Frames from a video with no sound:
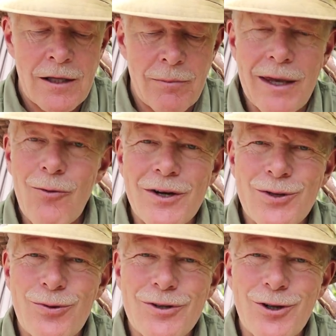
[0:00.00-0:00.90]
You may want
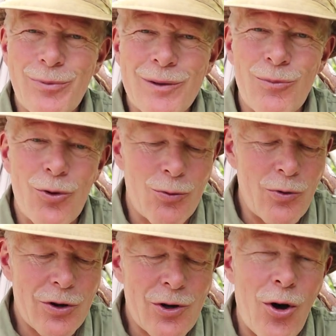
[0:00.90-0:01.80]
to do a little bit more
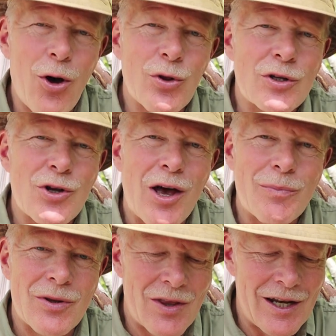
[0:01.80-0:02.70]
work on the
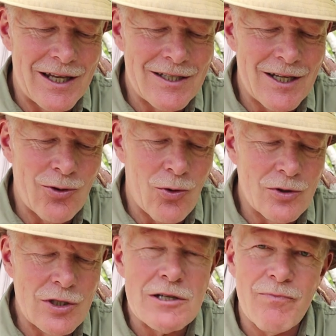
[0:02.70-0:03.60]
topping than I did,
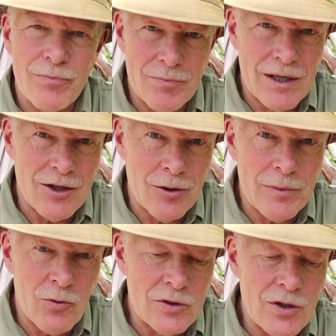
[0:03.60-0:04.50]
or just be a little
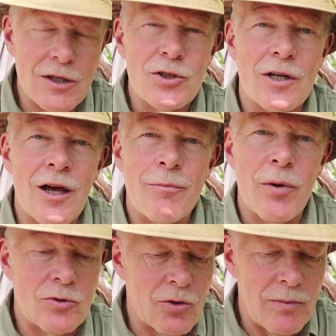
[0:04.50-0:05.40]
bit more diligent
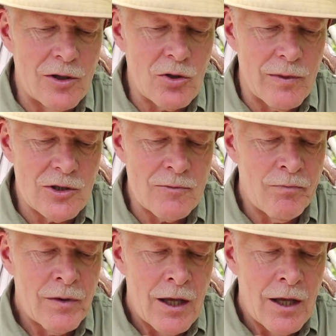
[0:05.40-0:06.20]
about your measurements.